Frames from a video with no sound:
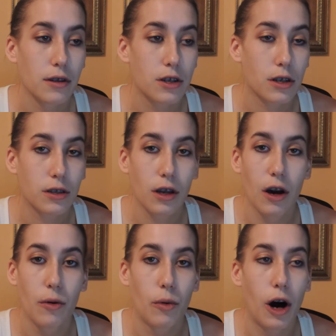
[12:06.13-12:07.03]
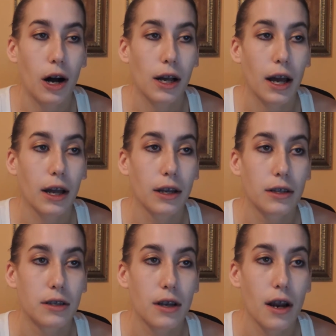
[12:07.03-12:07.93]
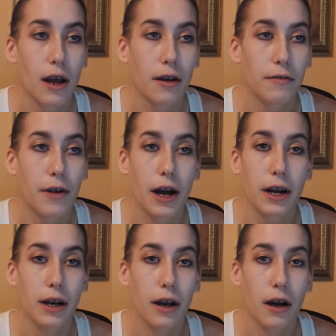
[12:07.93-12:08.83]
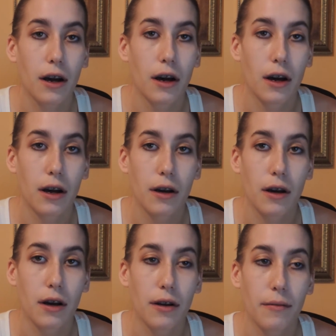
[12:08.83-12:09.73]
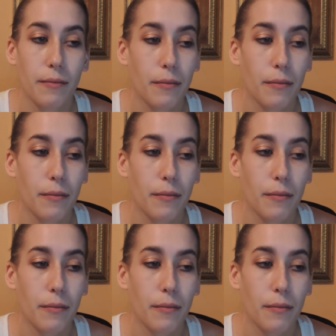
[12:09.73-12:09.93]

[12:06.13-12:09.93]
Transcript: just go walking and find I